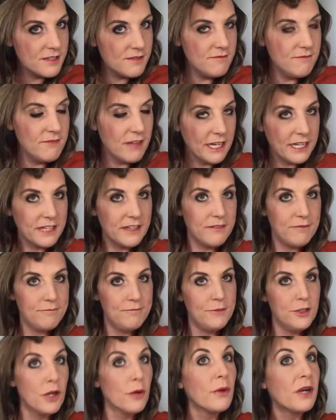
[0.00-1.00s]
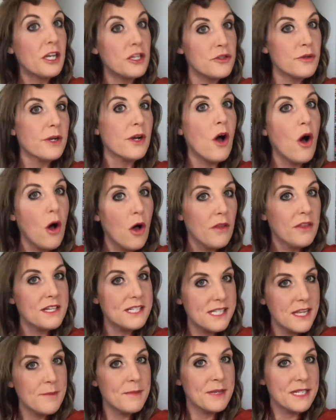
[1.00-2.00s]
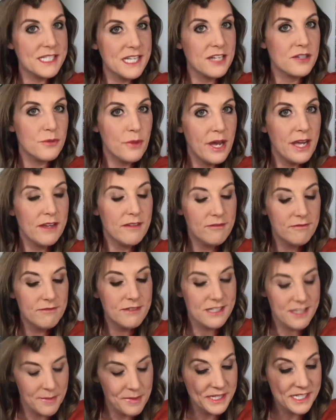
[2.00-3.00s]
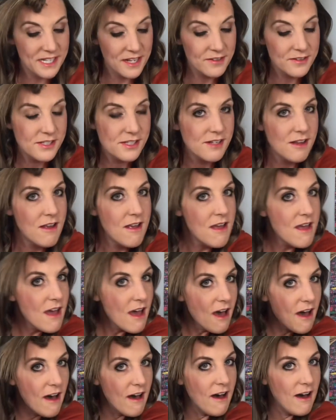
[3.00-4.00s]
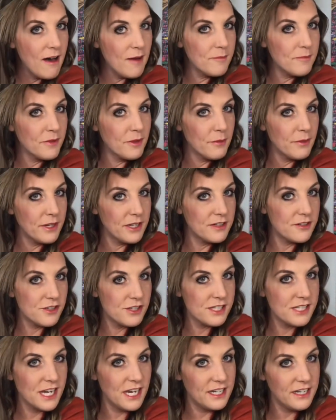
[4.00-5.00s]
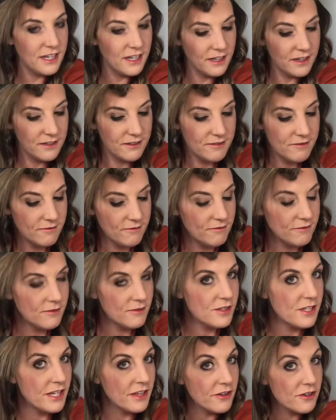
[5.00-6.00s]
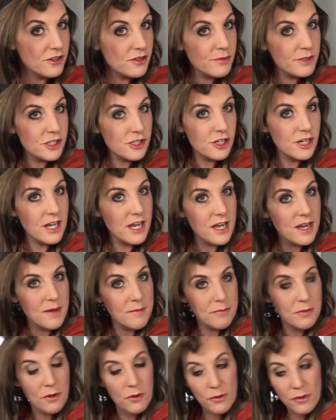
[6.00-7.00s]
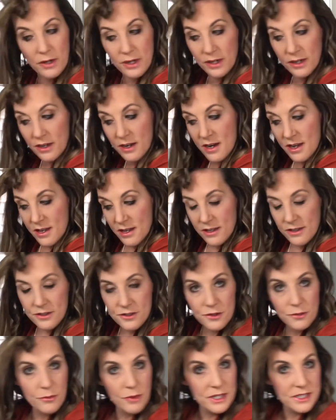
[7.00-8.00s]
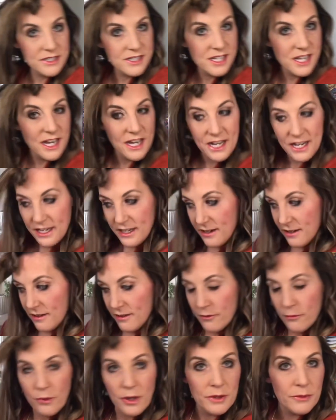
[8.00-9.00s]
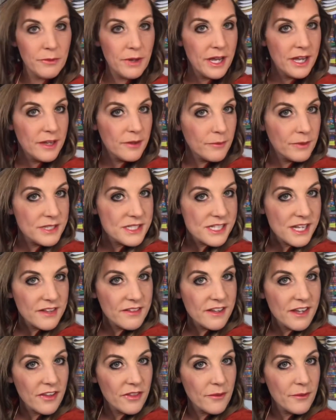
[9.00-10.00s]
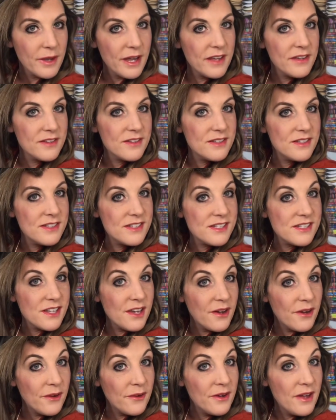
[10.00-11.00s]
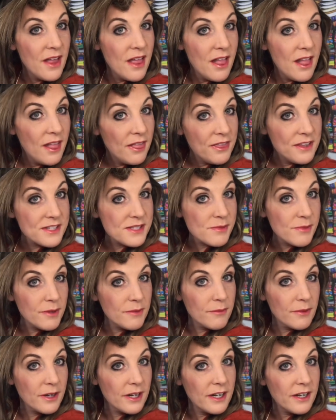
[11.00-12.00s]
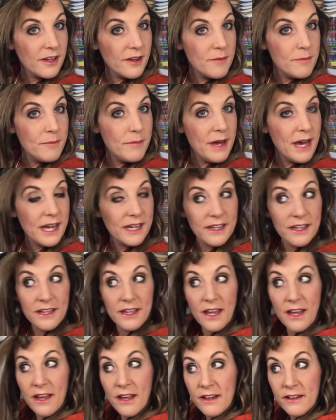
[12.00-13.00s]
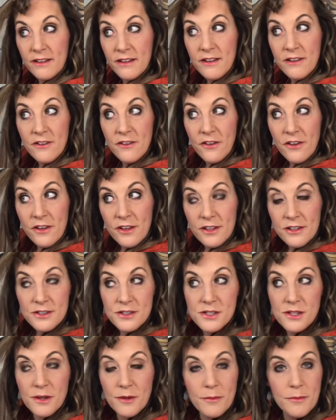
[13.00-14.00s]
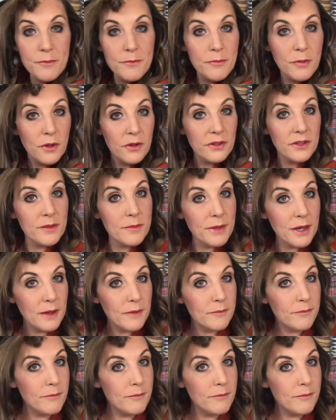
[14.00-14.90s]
like, you don't want to do it all the same exact way. Does that make sense? You want to just kind of either switch it up or do one side one way and one side the other way. So this one we're going to go back again. So pull it about